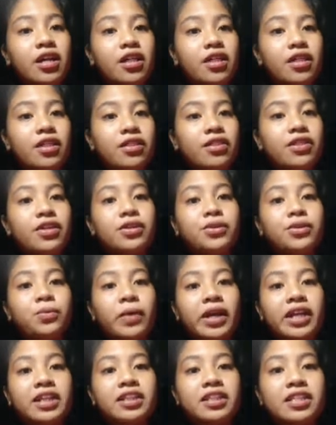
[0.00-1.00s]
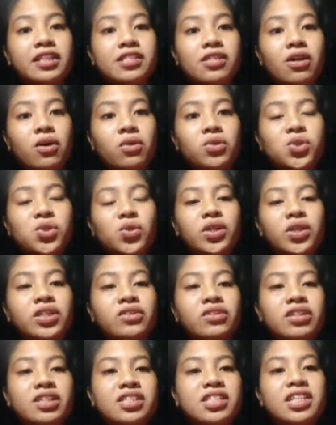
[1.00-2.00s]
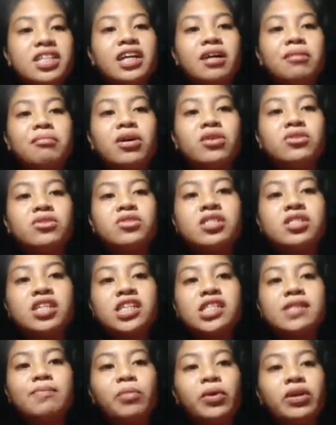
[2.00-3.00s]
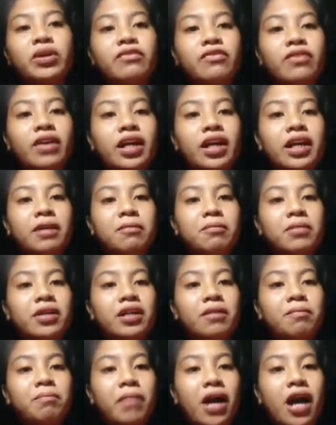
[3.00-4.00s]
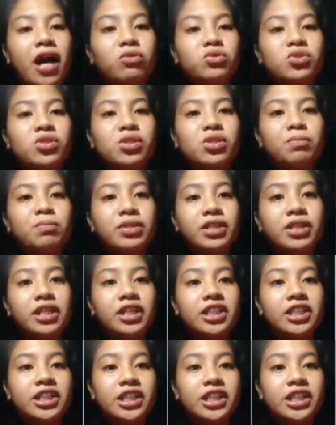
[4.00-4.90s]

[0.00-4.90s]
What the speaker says: Their weight is also increasing about 6.5 pounds per year.